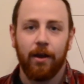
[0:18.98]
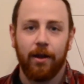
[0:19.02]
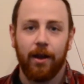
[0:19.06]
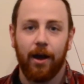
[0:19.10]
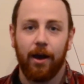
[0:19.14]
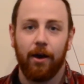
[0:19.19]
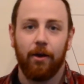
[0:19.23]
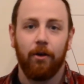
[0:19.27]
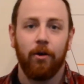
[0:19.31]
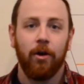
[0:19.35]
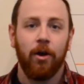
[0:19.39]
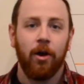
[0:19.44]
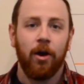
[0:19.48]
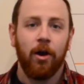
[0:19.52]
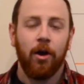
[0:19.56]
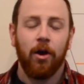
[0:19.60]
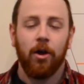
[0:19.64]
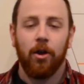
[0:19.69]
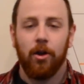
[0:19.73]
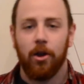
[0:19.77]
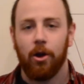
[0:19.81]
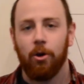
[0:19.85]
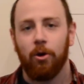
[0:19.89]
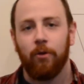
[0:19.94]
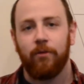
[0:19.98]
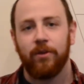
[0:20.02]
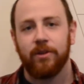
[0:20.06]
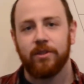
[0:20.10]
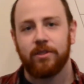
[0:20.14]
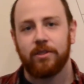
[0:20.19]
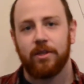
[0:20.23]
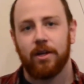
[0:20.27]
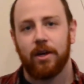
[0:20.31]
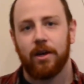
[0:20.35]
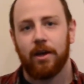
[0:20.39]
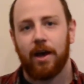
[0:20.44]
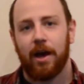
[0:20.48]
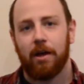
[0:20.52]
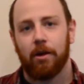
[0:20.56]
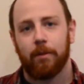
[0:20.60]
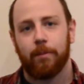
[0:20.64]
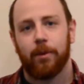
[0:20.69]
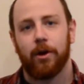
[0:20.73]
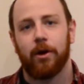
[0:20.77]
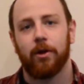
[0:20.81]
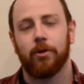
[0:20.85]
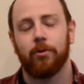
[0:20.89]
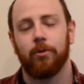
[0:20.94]
Now, no offense to
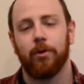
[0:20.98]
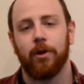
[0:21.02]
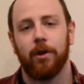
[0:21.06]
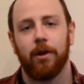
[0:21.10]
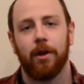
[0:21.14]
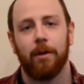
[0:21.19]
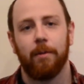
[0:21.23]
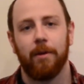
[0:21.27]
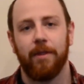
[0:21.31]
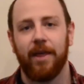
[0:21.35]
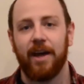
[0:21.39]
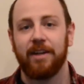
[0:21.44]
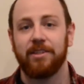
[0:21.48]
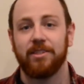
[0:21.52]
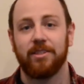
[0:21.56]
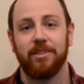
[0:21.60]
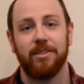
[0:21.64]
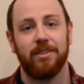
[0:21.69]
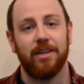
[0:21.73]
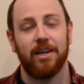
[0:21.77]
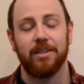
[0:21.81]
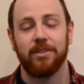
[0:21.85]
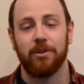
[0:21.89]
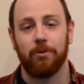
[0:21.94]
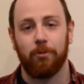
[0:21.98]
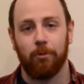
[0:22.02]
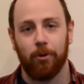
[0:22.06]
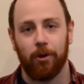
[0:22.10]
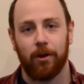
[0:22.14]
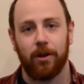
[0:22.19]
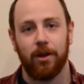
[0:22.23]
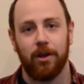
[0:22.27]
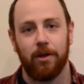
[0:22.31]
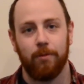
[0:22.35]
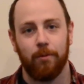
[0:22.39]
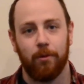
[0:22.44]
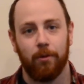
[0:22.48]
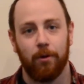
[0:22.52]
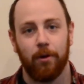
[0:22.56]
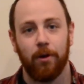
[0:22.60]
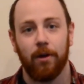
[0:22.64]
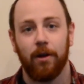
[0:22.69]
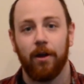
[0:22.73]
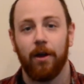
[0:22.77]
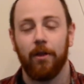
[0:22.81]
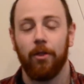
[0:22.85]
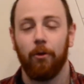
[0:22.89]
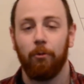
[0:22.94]
Alec Baldwin, but that just doesn't work
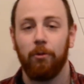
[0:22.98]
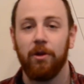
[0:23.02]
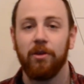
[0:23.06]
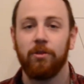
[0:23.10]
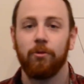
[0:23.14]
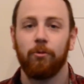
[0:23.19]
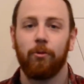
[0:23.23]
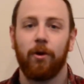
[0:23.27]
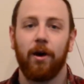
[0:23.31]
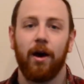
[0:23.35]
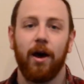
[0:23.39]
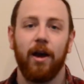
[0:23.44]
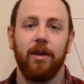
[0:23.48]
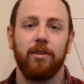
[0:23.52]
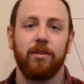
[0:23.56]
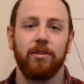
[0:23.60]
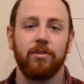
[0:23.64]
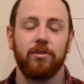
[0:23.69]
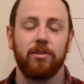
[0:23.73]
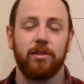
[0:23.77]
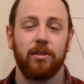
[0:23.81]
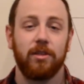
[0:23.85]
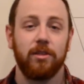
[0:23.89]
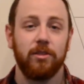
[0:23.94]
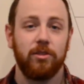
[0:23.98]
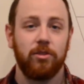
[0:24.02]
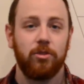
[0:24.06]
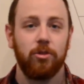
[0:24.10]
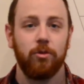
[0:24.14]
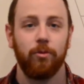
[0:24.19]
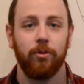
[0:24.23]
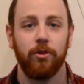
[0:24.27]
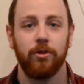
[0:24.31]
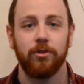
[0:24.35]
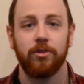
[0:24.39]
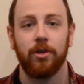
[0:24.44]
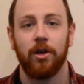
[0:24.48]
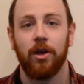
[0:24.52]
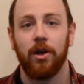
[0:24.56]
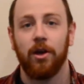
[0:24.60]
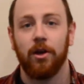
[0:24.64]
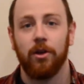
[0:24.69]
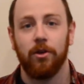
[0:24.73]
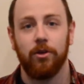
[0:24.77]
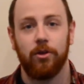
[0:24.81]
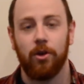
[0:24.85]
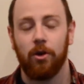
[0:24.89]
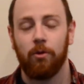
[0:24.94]
anymore. And the reason why is because consumers
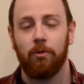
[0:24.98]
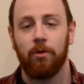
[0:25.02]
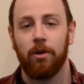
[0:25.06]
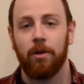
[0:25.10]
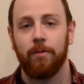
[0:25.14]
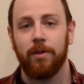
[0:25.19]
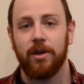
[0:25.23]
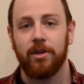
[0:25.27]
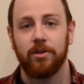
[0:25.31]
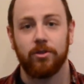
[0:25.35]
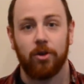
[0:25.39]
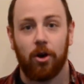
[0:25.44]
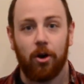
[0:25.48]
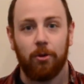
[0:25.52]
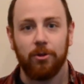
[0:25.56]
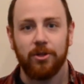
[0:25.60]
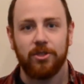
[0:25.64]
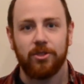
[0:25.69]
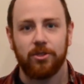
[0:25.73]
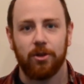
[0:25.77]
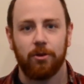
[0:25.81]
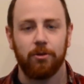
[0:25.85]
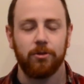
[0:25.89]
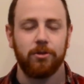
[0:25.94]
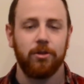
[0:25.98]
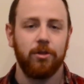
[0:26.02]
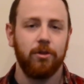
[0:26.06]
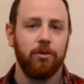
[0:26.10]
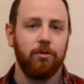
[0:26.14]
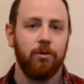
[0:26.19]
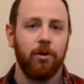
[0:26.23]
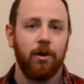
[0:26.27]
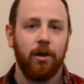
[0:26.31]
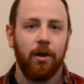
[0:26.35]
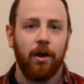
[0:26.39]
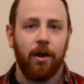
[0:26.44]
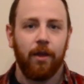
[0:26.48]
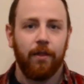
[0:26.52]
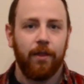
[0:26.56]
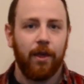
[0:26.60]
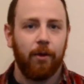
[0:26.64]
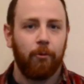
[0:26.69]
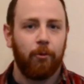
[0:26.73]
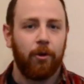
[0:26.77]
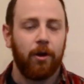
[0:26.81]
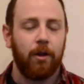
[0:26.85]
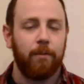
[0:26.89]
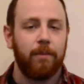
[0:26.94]
don't want to be just always sold to.
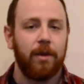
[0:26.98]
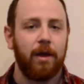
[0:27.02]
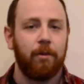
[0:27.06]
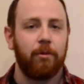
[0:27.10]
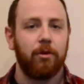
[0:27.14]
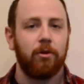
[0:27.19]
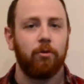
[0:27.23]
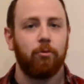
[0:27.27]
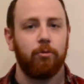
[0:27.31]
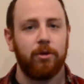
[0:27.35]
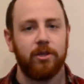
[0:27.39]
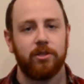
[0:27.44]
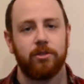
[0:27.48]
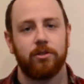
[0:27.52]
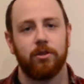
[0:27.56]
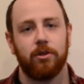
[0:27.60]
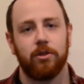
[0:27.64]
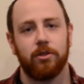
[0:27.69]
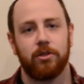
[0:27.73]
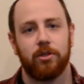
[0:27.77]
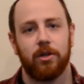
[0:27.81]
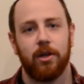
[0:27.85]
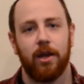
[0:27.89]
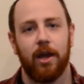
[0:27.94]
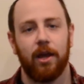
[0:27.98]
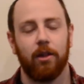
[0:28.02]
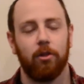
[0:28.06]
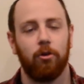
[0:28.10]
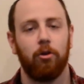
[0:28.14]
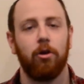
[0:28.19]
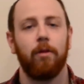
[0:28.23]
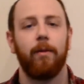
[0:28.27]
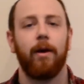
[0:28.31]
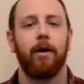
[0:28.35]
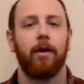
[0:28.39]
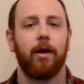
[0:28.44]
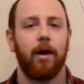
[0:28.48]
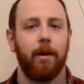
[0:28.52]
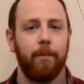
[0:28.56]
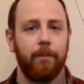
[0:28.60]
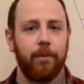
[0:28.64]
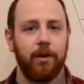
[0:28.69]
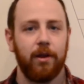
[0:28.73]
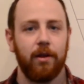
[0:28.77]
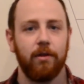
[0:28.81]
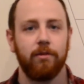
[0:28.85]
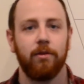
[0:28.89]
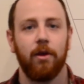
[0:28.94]
They want to be able to research and learn about
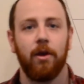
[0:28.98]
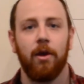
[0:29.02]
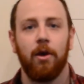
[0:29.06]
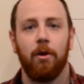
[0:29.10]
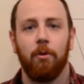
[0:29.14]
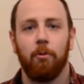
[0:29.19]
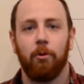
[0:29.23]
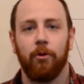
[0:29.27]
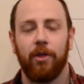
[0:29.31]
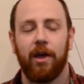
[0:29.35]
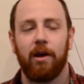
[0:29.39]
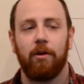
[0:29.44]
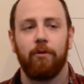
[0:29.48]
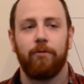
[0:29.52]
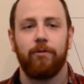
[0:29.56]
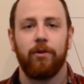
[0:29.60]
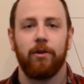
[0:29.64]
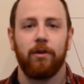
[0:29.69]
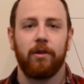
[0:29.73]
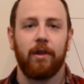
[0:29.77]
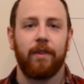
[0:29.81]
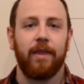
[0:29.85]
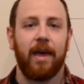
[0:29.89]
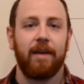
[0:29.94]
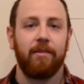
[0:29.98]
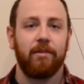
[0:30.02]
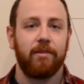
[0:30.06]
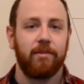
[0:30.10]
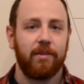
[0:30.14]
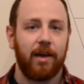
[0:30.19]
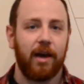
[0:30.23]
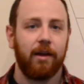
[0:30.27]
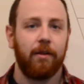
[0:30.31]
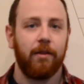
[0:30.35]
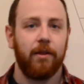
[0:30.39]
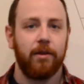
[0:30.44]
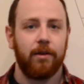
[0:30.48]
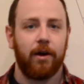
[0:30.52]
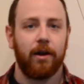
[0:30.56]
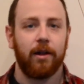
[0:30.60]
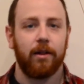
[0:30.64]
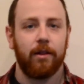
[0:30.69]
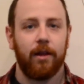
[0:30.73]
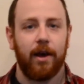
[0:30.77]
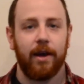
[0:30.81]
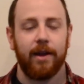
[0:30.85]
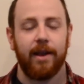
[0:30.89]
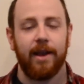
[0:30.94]
companies without feeling like they have to sign on the
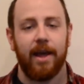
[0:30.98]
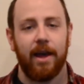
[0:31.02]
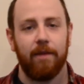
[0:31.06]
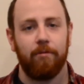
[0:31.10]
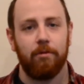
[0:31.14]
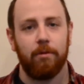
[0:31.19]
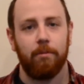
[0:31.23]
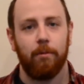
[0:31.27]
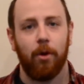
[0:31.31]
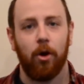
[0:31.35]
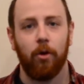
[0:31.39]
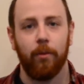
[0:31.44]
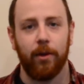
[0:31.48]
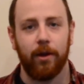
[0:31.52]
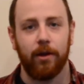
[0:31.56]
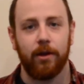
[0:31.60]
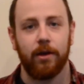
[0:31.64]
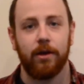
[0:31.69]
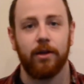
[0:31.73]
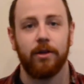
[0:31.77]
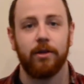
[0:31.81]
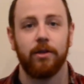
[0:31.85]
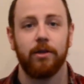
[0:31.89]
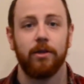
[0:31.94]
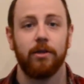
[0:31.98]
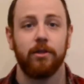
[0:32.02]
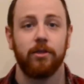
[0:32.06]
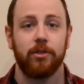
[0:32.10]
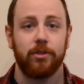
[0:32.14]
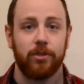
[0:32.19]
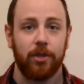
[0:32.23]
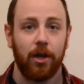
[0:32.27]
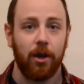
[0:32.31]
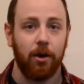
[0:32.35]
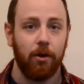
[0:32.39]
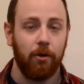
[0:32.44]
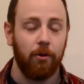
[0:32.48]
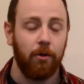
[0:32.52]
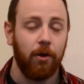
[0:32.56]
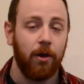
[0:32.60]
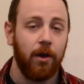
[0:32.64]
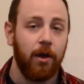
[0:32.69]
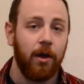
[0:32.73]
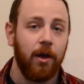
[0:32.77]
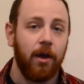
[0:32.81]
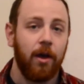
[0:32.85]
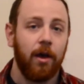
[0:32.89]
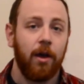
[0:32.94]
dotted line at every moment.
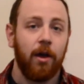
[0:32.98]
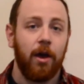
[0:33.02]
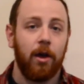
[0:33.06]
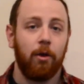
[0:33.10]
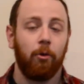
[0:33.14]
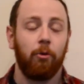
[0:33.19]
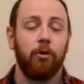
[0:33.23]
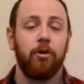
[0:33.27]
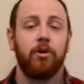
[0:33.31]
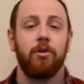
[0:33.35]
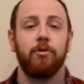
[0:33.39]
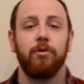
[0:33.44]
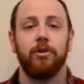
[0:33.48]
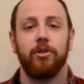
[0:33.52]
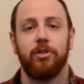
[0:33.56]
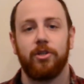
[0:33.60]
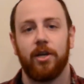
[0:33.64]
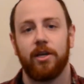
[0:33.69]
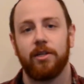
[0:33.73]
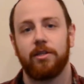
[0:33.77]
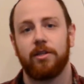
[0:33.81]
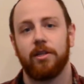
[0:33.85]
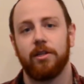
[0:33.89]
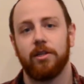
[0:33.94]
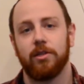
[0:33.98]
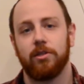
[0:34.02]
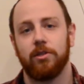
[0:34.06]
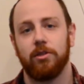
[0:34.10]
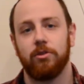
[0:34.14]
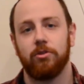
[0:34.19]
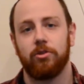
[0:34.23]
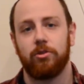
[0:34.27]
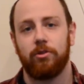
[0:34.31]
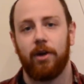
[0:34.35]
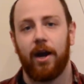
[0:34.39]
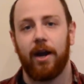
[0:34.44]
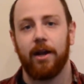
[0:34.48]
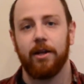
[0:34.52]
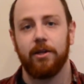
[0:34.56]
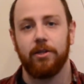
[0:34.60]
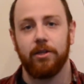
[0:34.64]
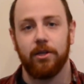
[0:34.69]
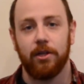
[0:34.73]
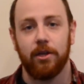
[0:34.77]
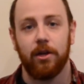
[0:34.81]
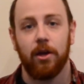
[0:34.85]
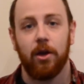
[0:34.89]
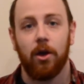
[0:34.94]
So, in order to adjust to this new
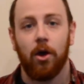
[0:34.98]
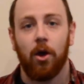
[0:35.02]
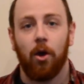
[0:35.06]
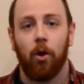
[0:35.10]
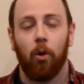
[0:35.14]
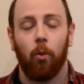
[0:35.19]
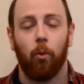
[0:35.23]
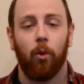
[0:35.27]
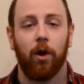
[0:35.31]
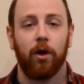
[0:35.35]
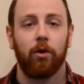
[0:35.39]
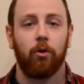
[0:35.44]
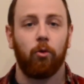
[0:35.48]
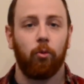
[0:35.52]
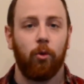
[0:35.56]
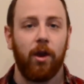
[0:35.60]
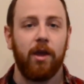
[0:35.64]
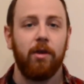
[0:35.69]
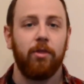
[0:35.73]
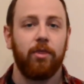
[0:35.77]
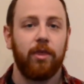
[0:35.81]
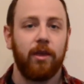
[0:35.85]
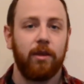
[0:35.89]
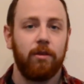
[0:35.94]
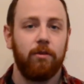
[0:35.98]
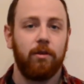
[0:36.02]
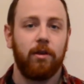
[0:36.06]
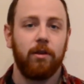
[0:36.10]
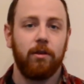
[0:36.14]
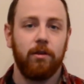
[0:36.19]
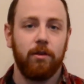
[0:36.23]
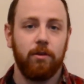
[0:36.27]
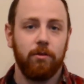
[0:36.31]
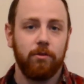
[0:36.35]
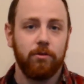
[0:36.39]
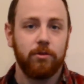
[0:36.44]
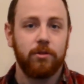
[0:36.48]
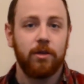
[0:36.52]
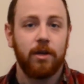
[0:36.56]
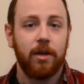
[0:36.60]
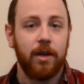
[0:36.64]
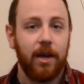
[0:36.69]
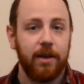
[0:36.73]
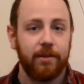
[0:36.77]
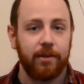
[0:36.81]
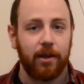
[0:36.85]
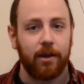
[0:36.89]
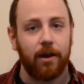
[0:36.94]
strategy, one great thing you can use
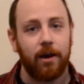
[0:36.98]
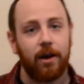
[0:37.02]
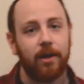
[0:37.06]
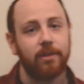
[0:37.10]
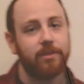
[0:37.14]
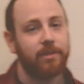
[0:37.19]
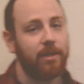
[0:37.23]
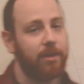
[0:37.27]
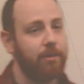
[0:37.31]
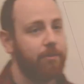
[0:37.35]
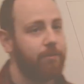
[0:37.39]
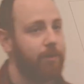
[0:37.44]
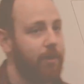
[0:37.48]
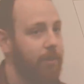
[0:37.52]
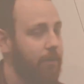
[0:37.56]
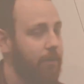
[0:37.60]
is a content